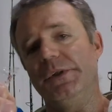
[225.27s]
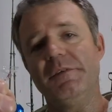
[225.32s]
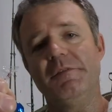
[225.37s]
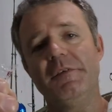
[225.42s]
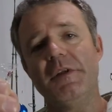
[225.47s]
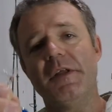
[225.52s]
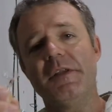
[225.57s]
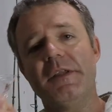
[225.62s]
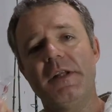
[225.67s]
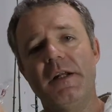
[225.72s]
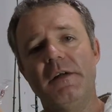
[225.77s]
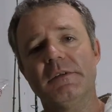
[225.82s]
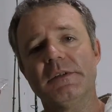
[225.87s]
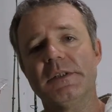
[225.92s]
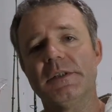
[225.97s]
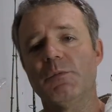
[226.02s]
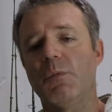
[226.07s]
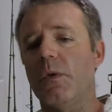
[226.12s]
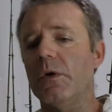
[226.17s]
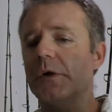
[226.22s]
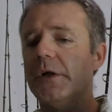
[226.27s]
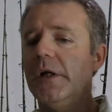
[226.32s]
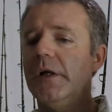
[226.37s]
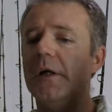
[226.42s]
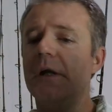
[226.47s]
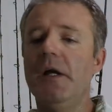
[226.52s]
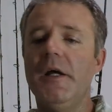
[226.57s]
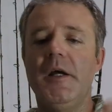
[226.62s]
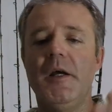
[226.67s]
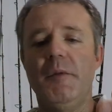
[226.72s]
If nothing else is
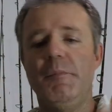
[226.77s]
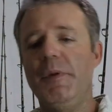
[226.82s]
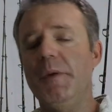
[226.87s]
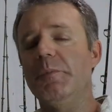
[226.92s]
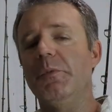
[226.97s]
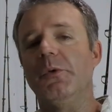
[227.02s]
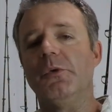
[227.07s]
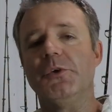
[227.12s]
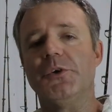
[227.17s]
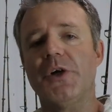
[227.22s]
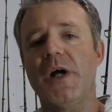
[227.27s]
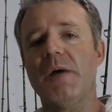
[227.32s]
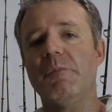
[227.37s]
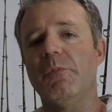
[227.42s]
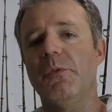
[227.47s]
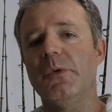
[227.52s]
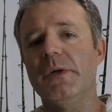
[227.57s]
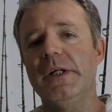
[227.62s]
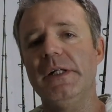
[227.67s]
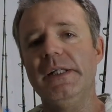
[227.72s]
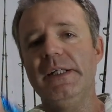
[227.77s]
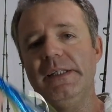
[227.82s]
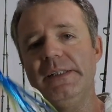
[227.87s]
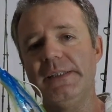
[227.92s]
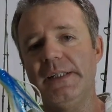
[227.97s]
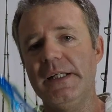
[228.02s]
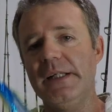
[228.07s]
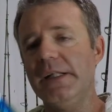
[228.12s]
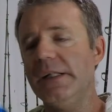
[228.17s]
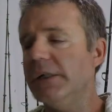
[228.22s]
working, people will drop one of
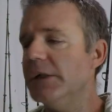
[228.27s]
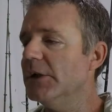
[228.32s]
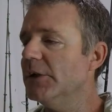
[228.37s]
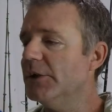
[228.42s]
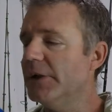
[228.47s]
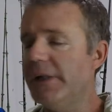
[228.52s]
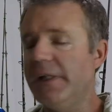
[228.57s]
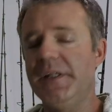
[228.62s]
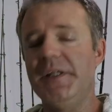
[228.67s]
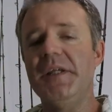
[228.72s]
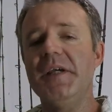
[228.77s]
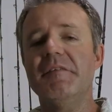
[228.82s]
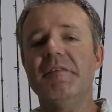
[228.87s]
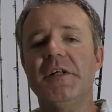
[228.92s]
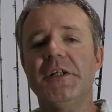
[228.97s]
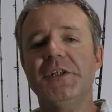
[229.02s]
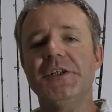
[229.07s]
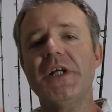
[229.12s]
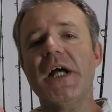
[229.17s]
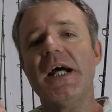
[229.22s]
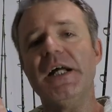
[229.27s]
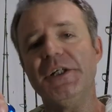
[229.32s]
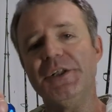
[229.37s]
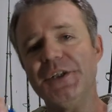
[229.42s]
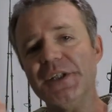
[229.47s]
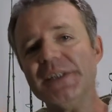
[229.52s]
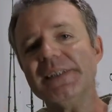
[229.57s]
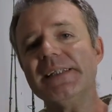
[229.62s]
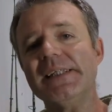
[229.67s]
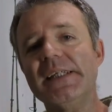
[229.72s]
these in, give it a shot,
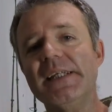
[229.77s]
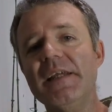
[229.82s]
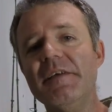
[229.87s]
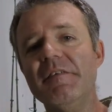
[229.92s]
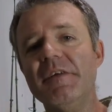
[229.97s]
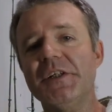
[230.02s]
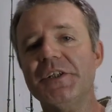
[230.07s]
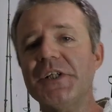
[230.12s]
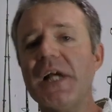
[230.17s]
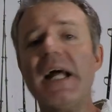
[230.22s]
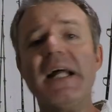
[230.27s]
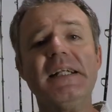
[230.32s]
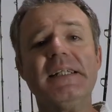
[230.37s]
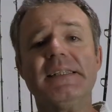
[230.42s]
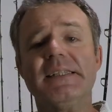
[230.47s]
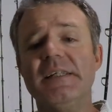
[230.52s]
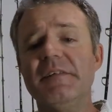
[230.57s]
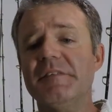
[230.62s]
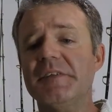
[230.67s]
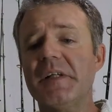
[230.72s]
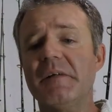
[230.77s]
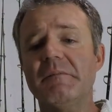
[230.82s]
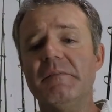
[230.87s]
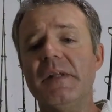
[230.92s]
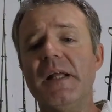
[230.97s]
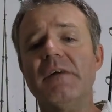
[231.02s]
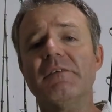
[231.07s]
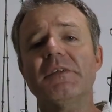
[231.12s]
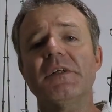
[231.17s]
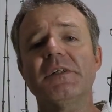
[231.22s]
just to give it a shot and see if something
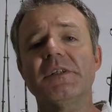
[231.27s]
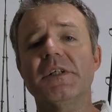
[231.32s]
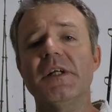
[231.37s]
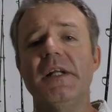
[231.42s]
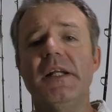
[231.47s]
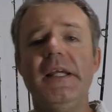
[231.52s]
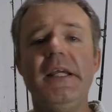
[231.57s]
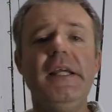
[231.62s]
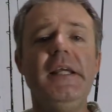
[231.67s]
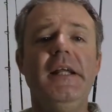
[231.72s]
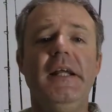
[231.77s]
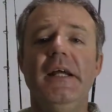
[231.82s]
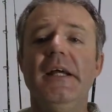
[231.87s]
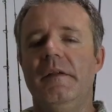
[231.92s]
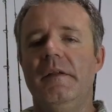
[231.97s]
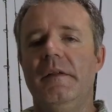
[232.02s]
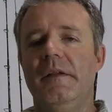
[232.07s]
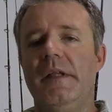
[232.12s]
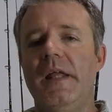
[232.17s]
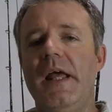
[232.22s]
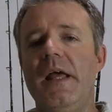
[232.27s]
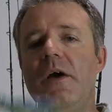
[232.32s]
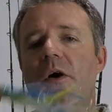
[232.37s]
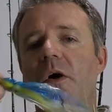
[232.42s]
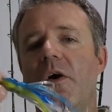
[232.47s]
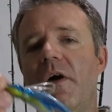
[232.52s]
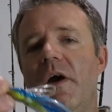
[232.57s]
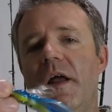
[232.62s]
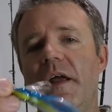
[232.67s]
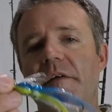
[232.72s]
out there is going to eat it. They
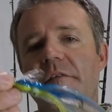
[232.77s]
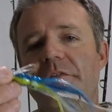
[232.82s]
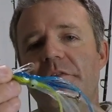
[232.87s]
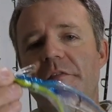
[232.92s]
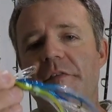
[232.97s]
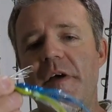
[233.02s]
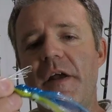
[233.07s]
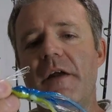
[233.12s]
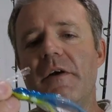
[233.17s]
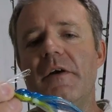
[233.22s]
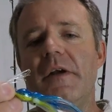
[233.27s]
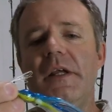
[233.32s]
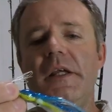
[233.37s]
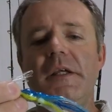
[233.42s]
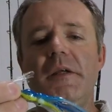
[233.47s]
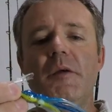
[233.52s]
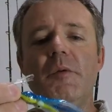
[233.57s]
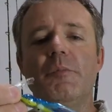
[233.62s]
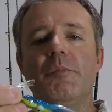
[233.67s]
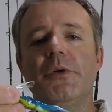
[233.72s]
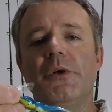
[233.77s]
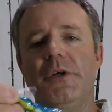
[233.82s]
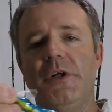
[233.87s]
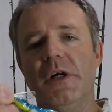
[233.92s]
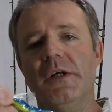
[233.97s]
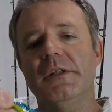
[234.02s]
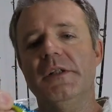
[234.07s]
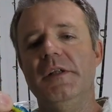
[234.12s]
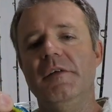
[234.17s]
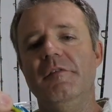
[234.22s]
are a very
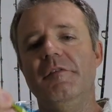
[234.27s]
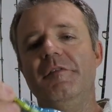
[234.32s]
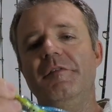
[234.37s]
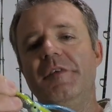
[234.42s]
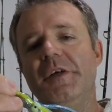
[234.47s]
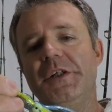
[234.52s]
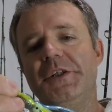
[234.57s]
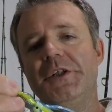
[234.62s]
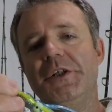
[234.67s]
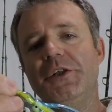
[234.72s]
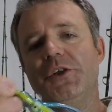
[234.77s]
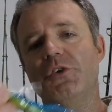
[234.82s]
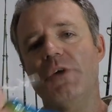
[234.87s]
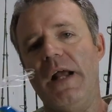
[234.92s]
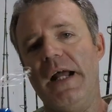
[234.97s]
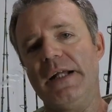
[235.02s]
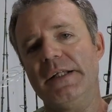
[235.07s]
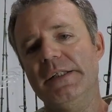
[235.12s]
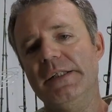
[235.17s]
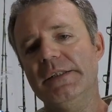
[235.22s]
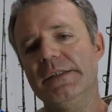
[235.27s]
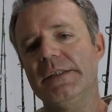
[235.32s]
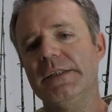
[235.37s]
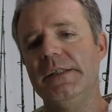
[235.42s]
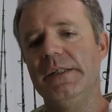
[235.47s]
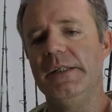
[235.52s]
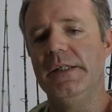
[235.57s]
productive fish attractant.